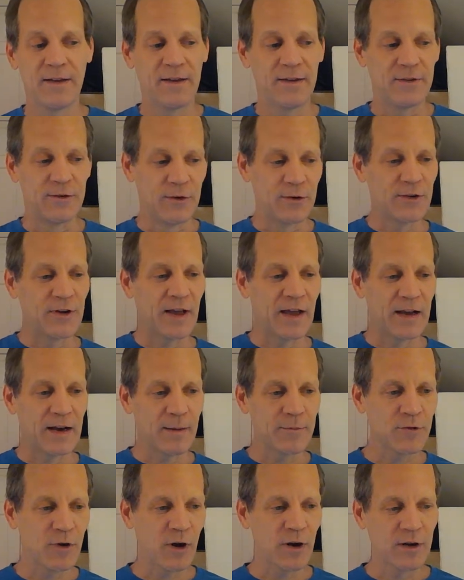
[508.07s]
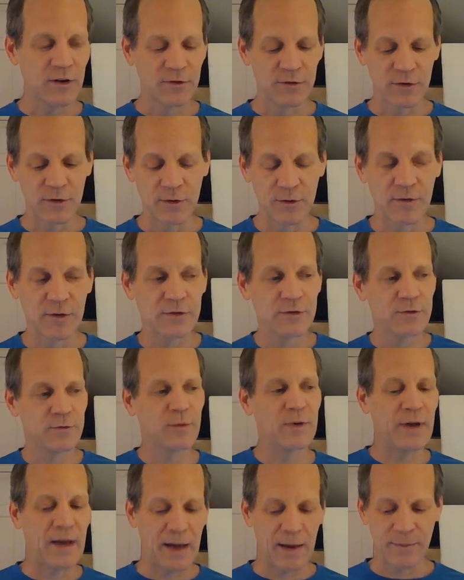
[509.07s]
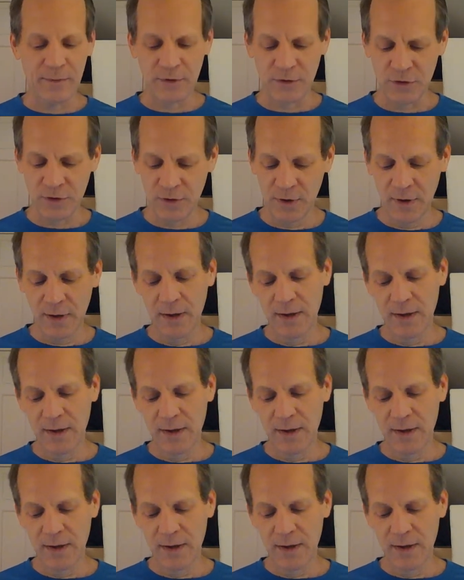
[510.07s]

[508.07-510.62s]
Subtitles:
you're dead. I'm talking to you. This is what happens.